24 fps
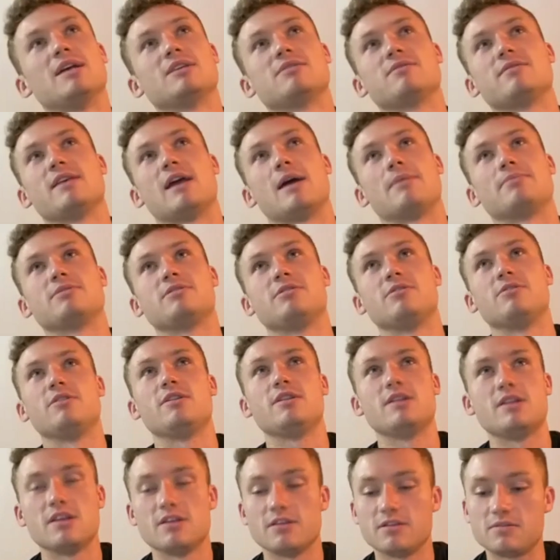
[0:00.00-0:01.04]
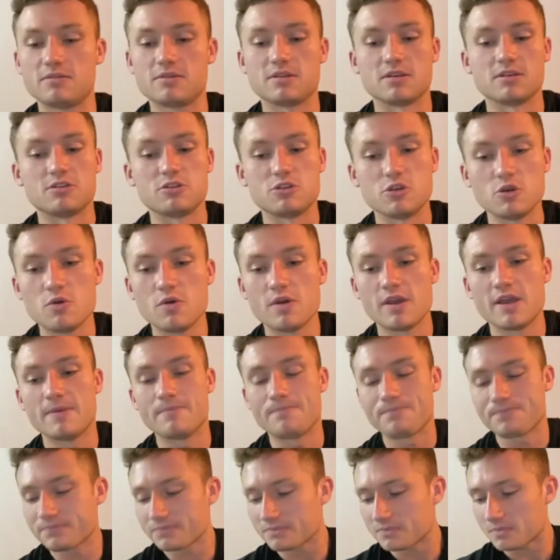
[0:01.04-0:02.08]
with the opportunity to do it.
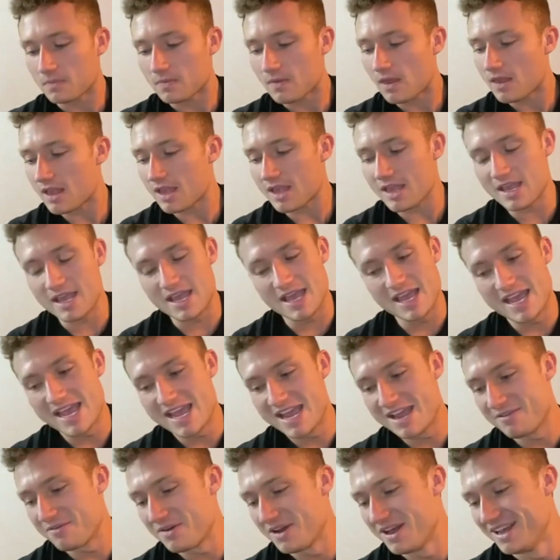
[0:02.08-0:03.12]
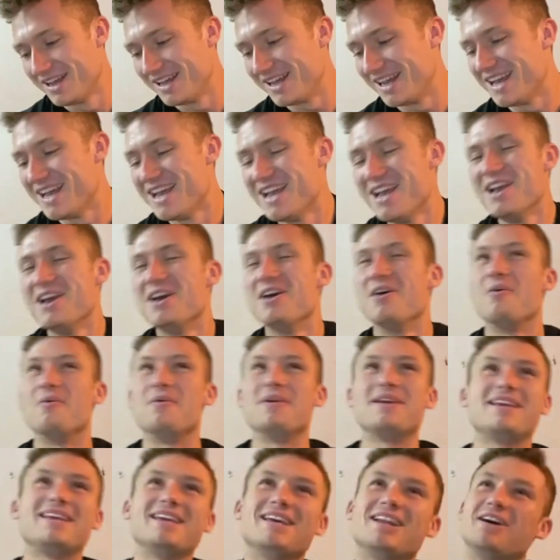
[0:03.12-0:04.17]
And
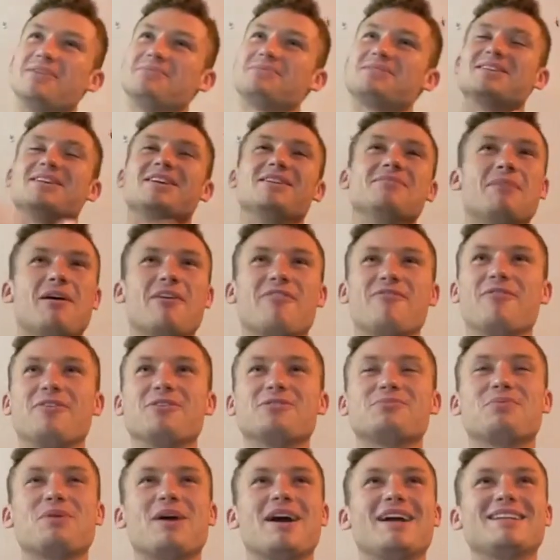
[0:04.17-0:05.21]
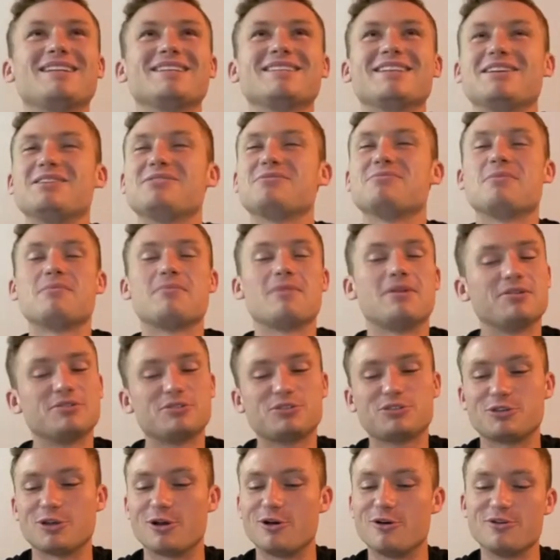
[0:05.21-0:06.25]
we get up to my first practice. I just remember I
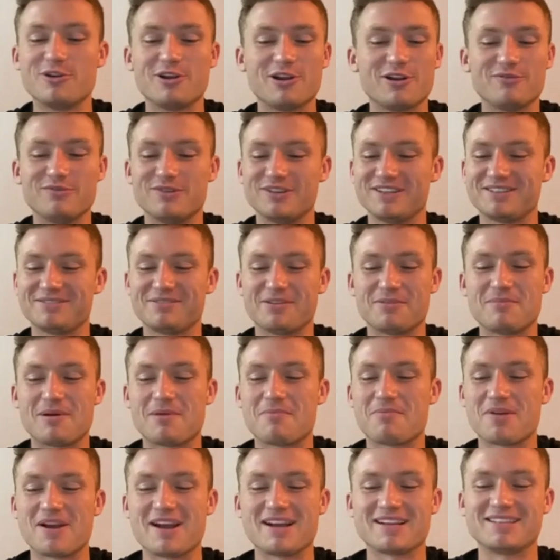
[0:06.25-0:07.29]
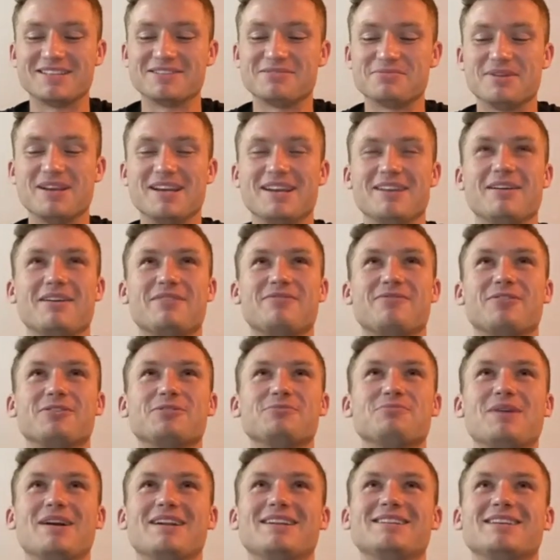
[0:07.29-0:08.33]
was so nervous on my practice, man. My
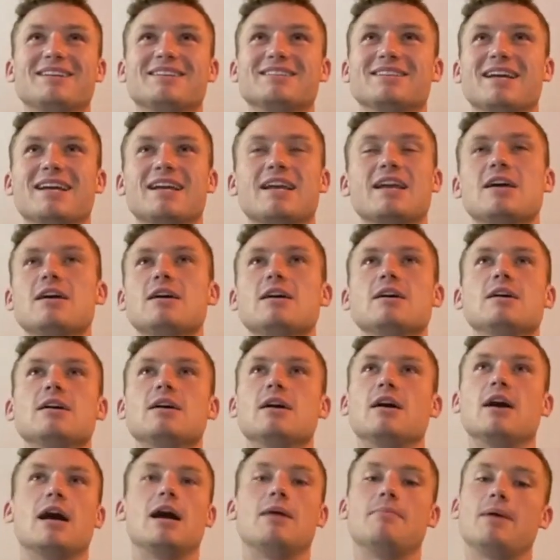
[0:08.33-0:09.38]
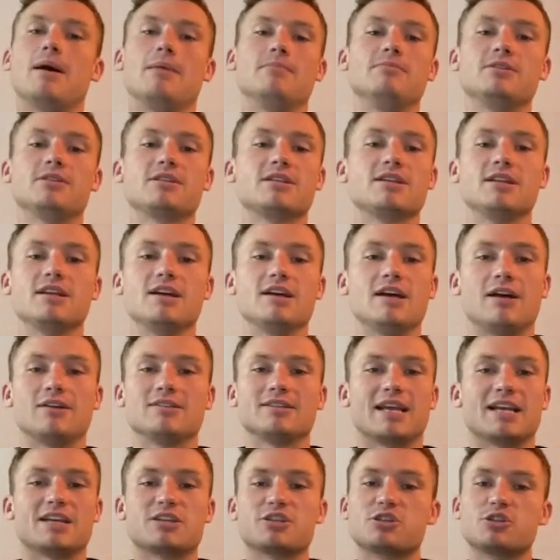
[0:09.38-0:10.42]
first practice, I was like, all right, man, I was
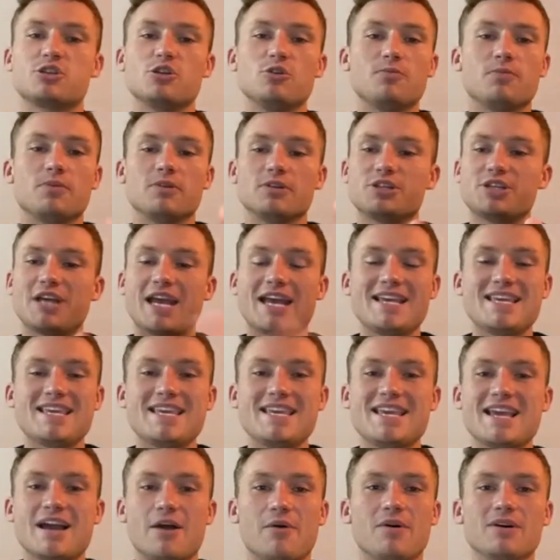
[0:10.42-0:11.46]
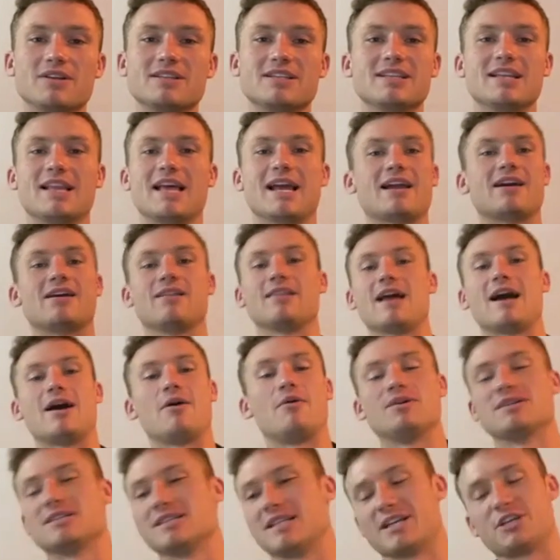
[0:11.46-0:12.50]
like super shaky. I wasn't like
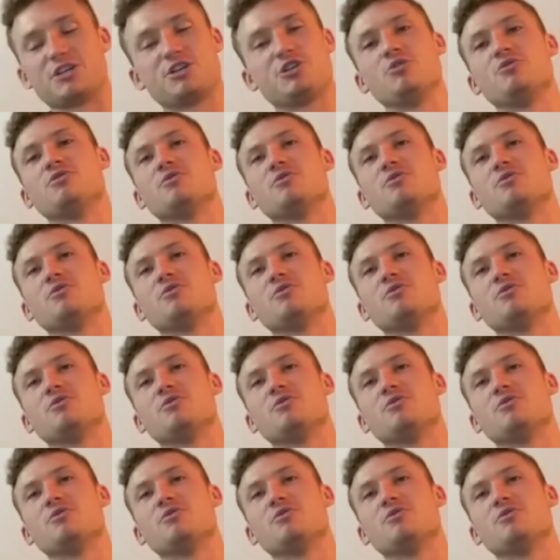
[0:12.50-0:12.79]
shooting the